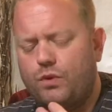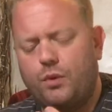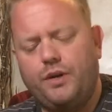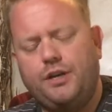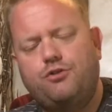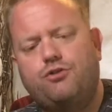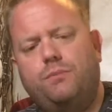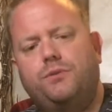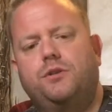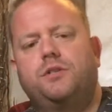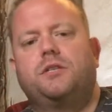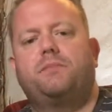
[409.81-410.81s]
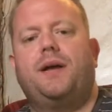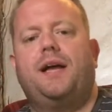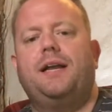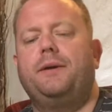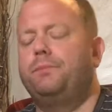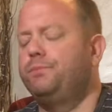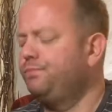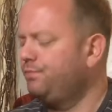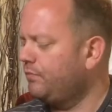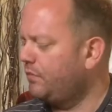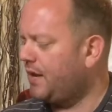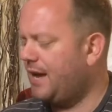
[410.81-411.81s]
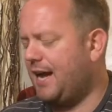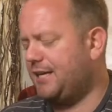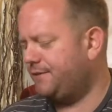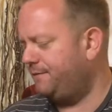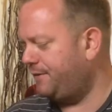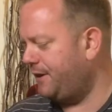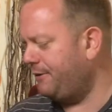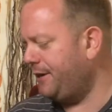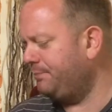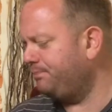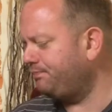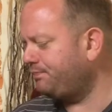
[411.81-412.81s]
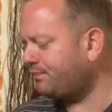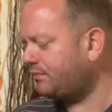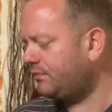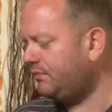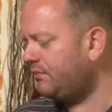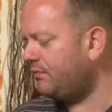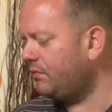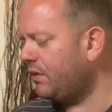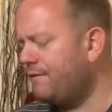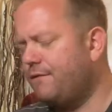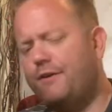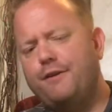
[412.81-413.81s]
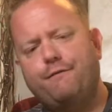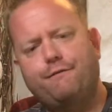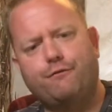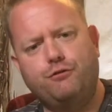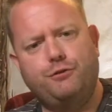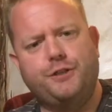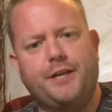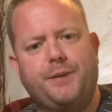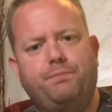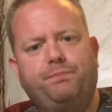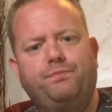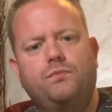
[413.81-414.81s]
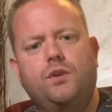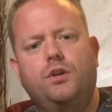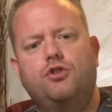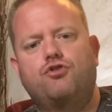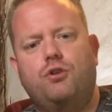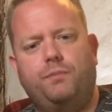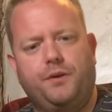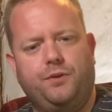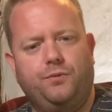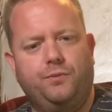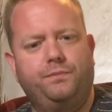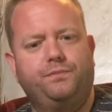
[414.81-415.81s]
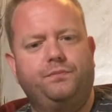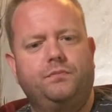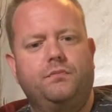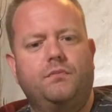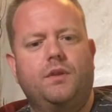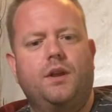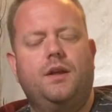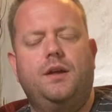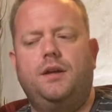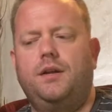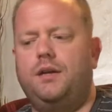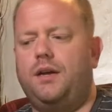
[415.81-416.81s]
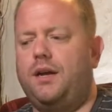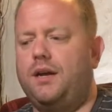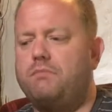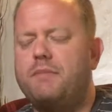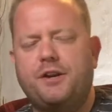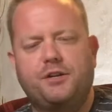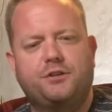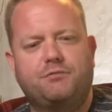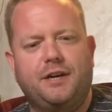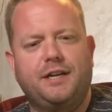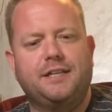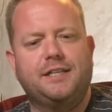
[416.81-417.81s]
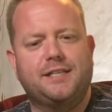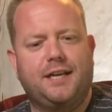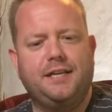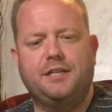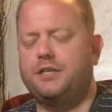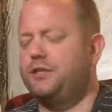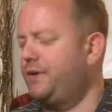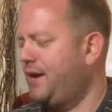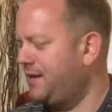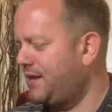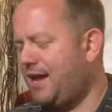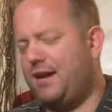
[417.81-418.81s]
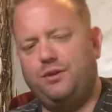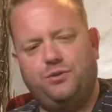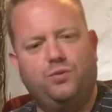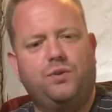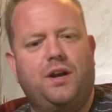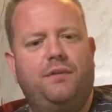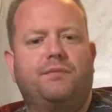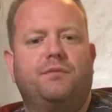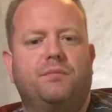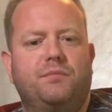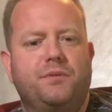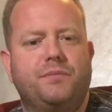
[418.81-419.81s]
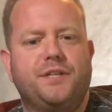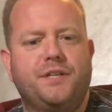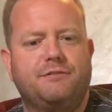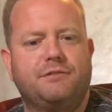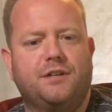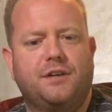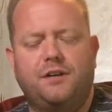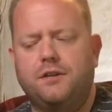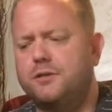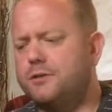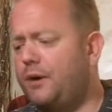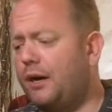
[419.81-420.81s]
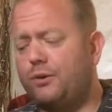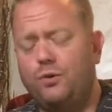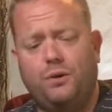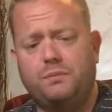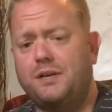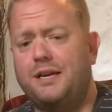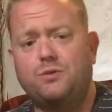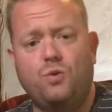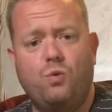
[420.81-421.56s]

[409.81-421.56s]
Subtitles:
When it drops onto the palate, it has a very, very fruity, tropical, Mediterranean taste to it, and that has all come from the Madeira cask. I taste